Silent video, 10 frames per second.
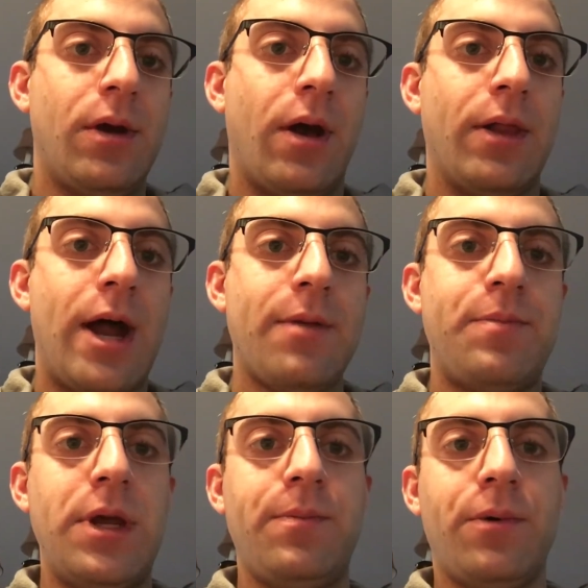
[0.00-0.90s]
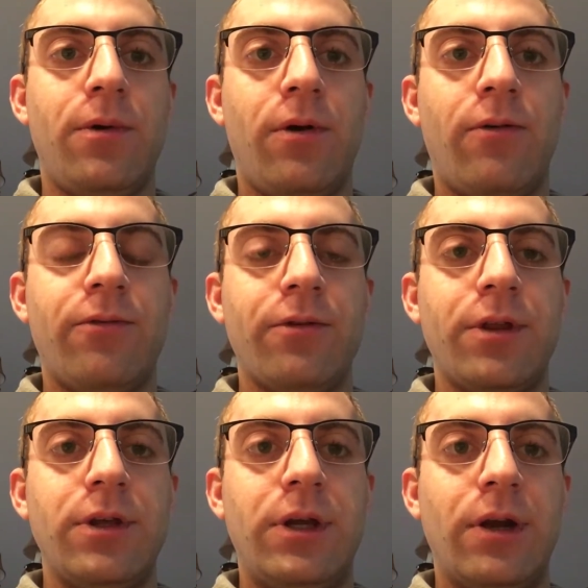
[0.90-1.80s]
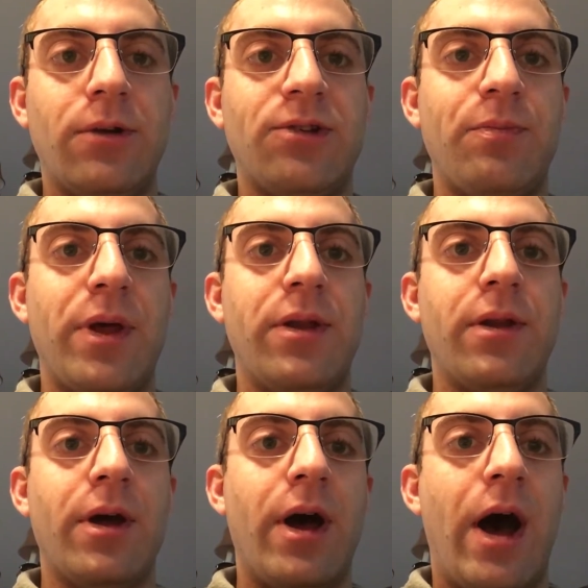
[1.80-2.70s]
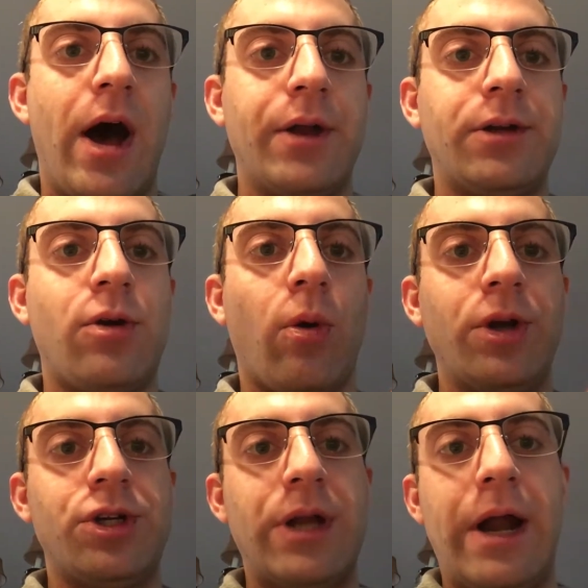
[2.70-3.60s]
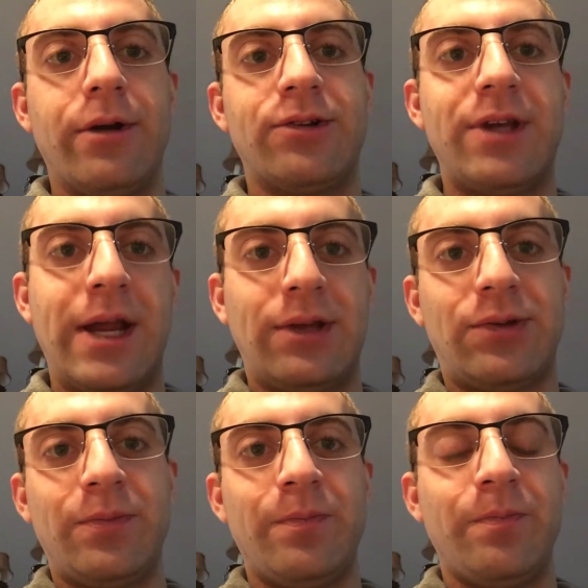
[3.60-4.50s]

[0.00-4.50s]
A lot of people over the years have been on Corey Schneider's case.